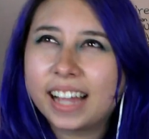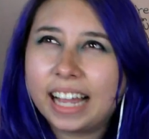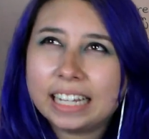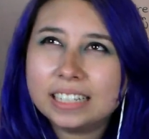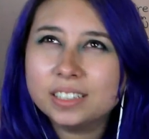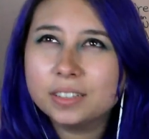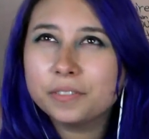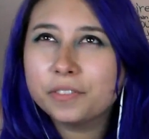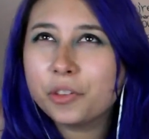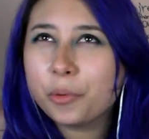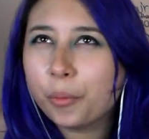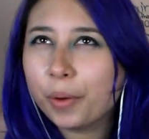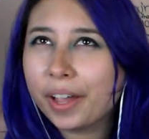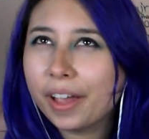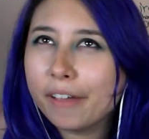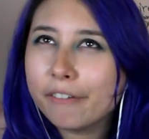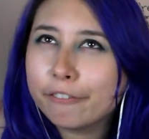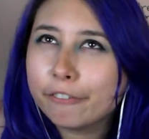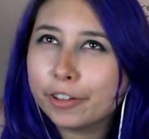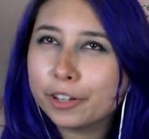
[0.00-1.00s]
kind of the
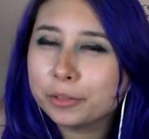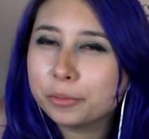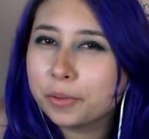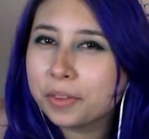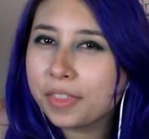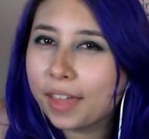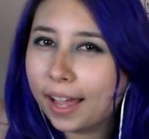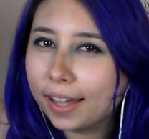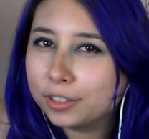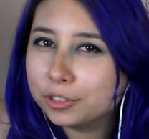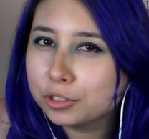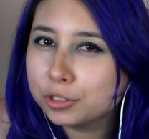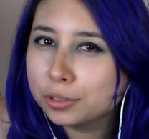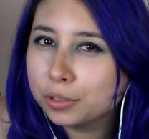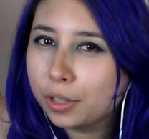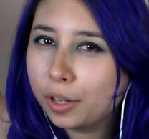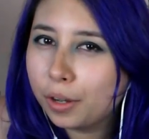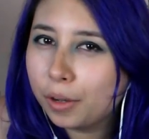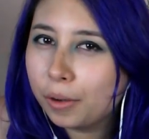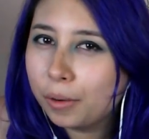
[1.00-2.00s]
way I felt with Andrew
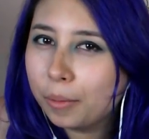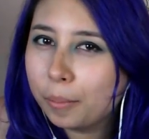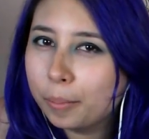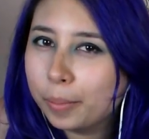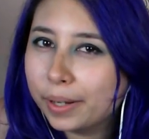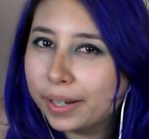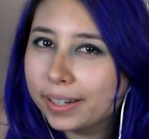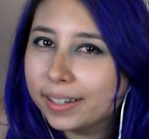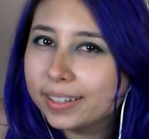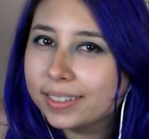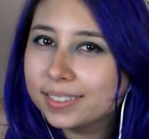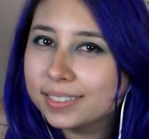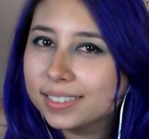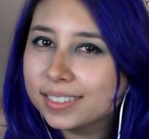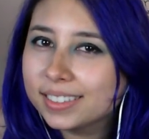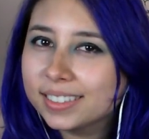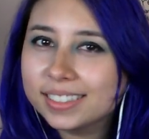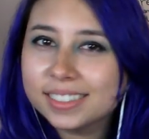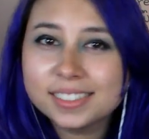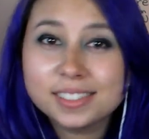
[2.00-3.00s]
though, but
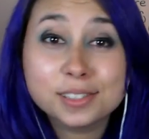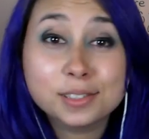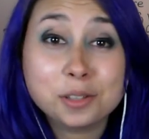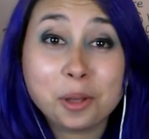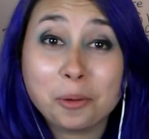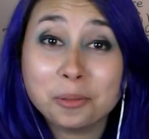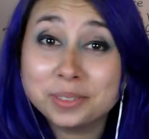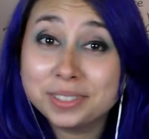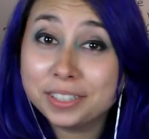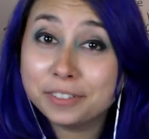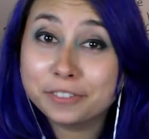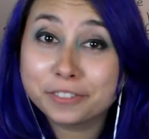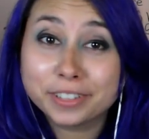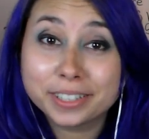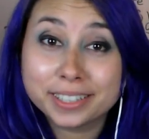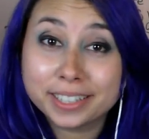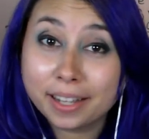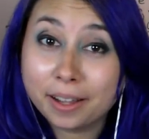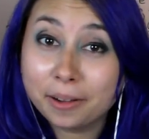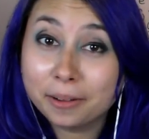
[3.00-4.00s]
it's so
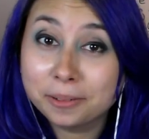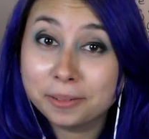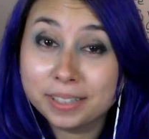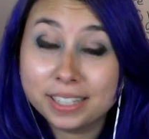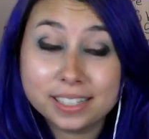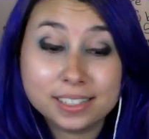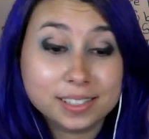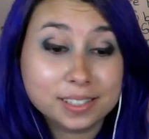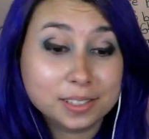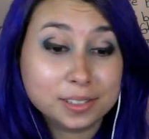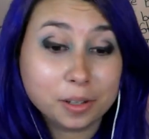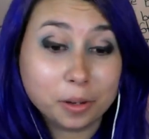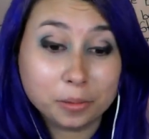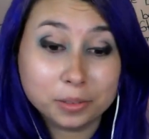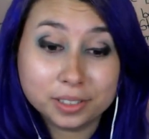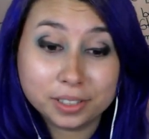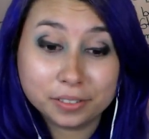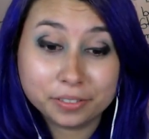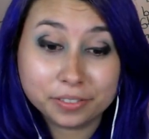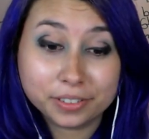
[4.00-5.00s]
different now. It's
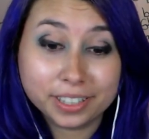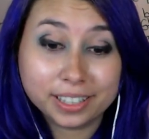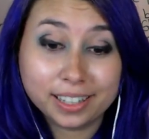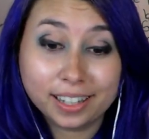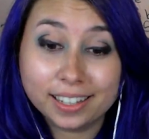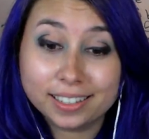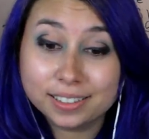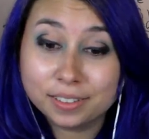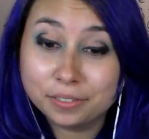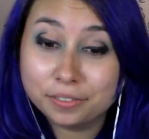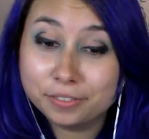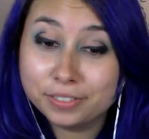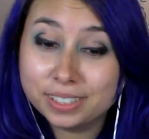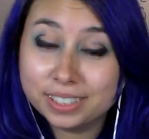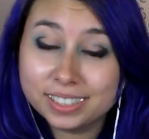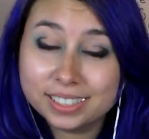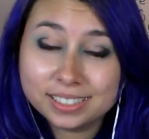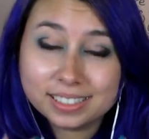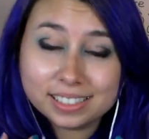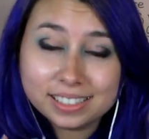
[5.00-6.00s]
so different, like the
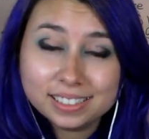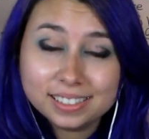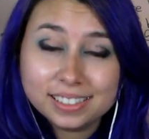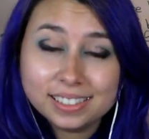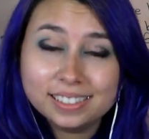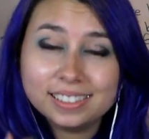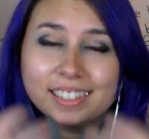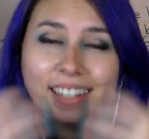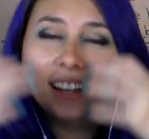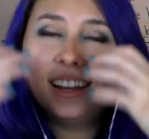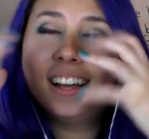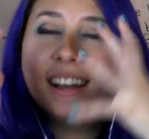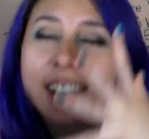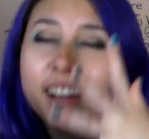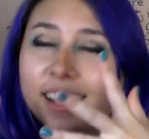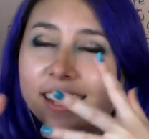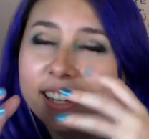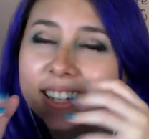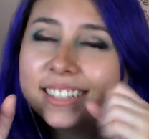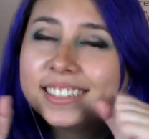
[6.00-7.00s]
feel it's
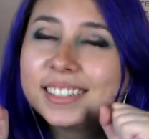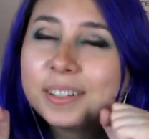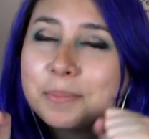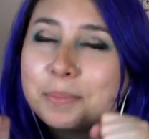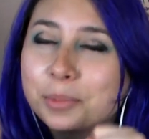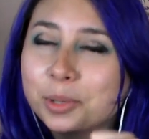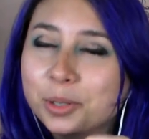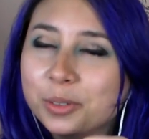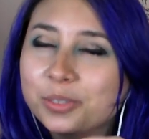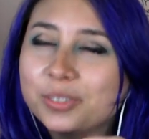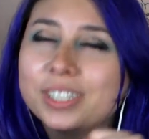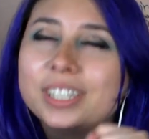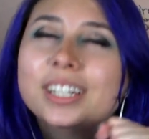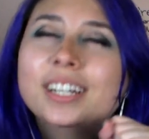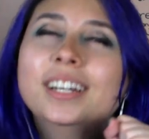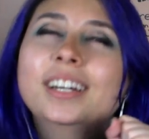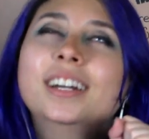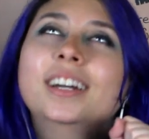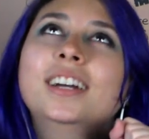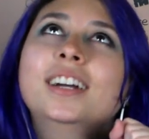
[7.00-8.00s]
and the movie.
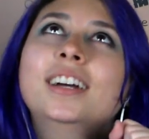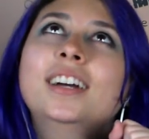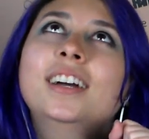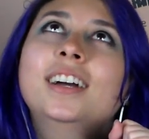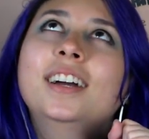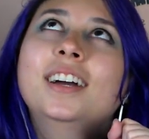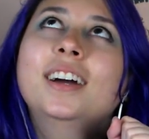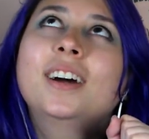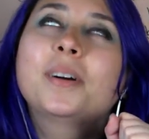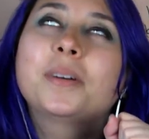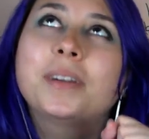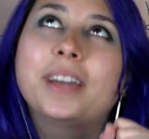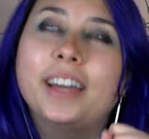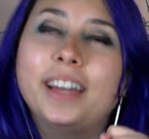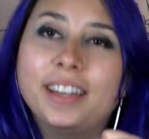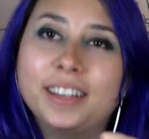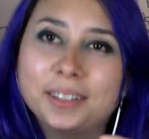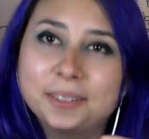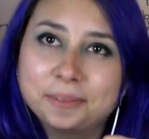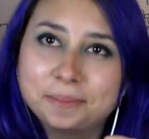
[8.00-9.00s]

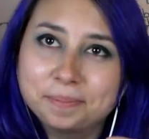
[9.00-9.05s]
Okay.